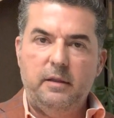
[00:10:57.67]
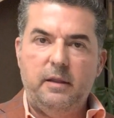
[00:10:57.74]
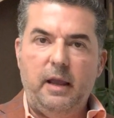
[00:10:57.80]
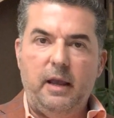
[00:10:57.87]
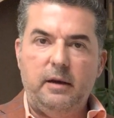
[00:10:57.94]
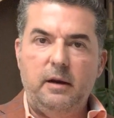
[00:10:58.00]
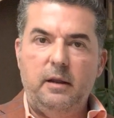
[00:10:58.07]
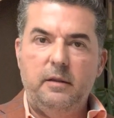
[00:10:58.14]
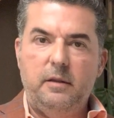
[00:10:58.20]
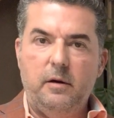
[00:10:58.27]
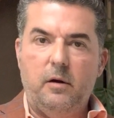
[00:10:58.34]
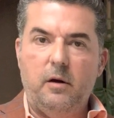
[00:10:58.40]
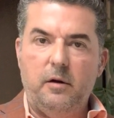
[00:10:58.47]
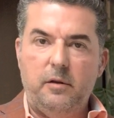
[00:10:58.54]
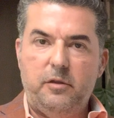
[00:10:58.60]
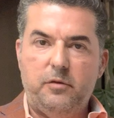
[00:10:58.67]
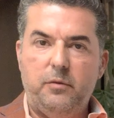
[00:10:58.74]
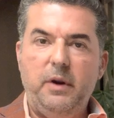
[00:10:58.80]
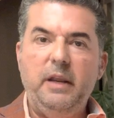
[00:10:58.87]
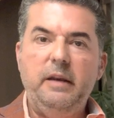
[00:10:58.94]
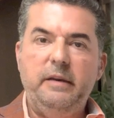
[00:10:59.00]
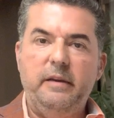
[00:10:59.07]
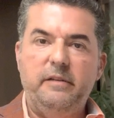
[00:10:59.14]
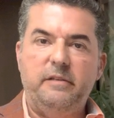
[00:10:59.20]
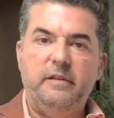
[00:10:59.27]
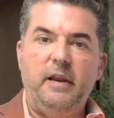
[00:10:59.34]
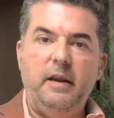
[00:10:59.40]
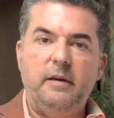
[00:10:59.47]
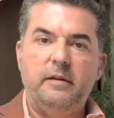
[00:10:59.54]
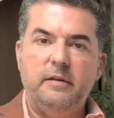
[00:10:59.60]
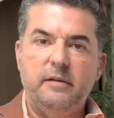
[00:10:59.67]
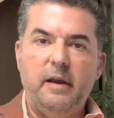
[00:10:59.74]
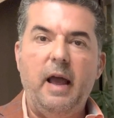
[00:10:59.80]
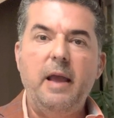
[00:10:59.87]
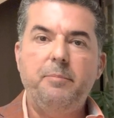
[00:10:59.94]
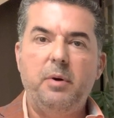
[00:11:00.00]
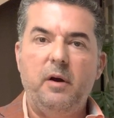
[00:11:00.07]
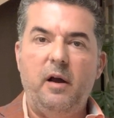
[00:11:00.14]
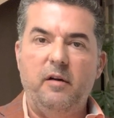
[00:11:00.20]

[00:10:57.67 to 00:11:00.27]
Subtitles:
that there are 3 distinct types